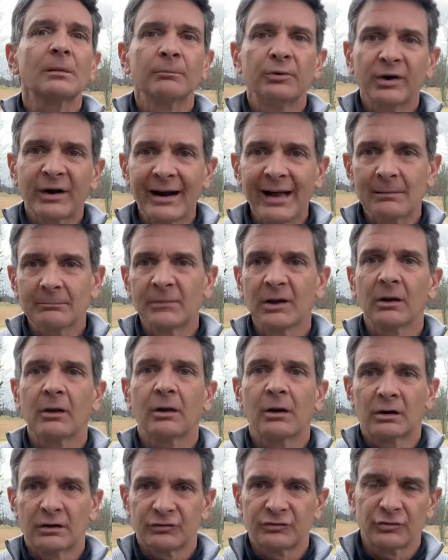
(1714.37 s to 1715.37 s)
put it out middle
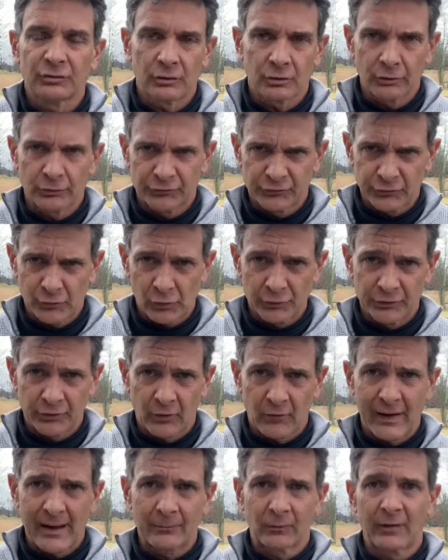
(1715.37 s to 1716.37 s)
August. You can control your
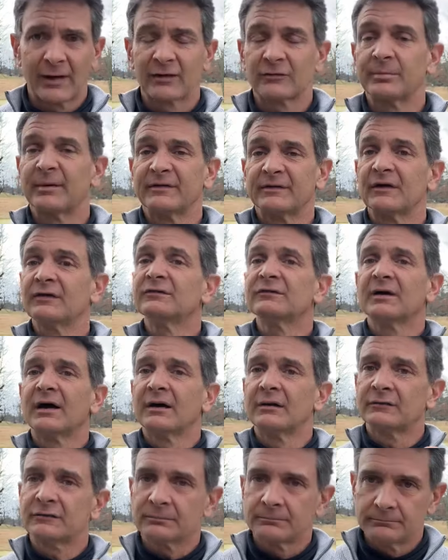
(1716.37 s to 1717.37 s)
crabgrass. But this
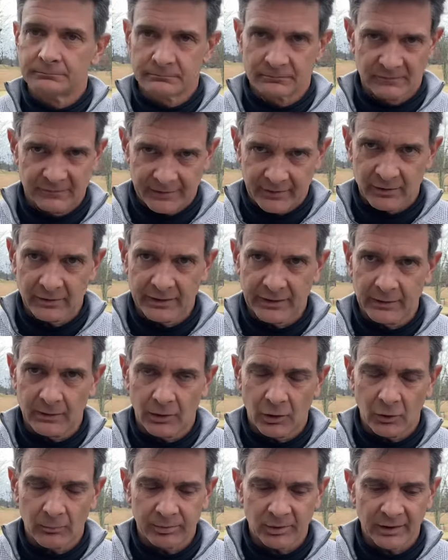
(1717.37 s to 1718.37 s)
does, there again,
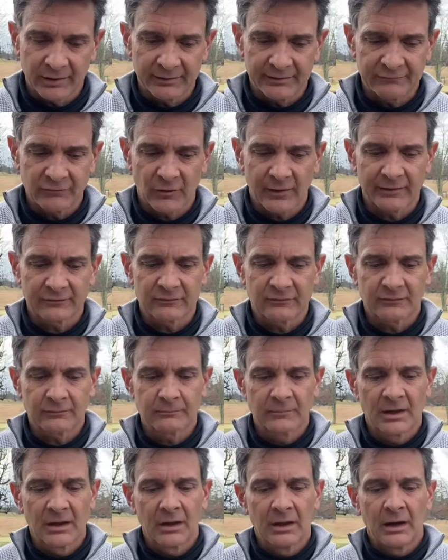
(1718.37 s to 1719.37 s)
all broadleaf grasses.
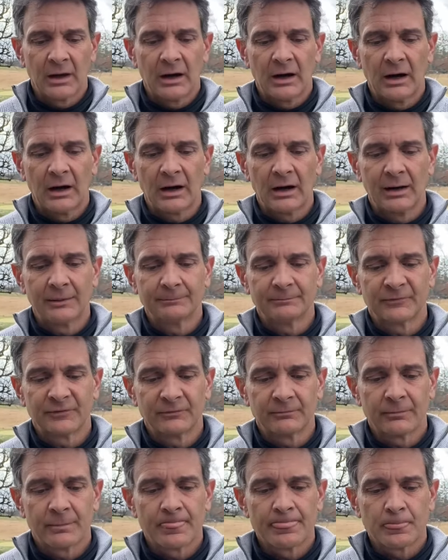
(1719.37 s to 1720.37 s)
Um,
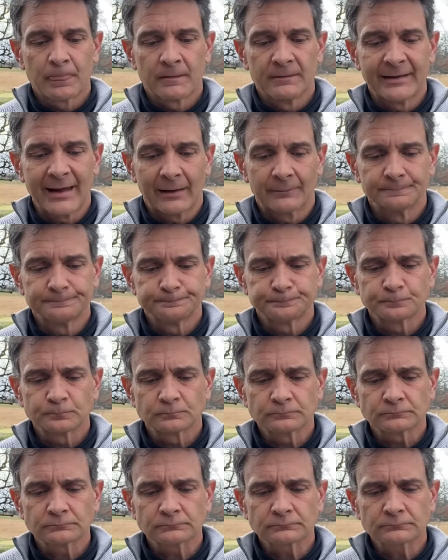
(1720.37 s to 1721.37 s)
now,
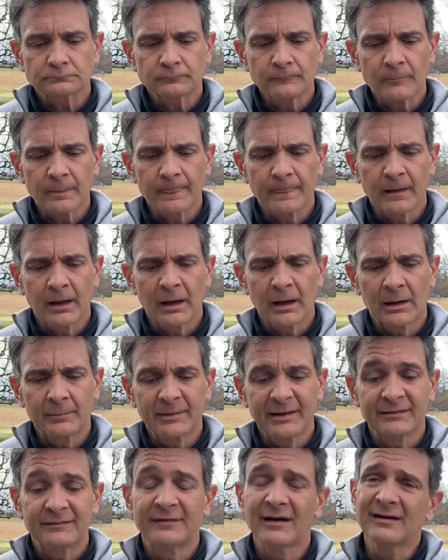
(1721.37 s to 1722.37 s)
um,
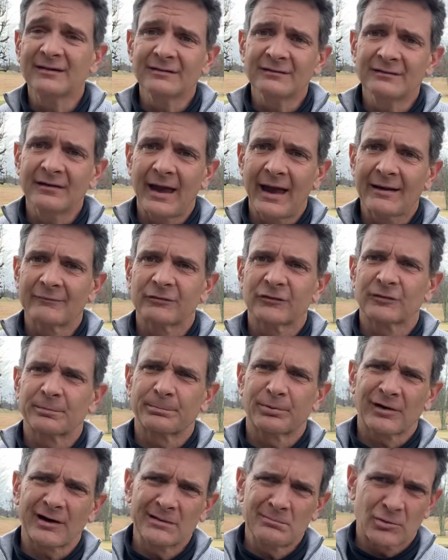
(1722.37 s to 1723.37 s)
it does have a
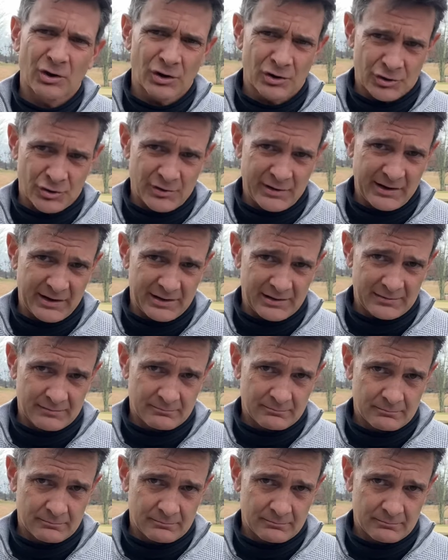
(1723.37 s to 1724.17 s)
spray marker in it,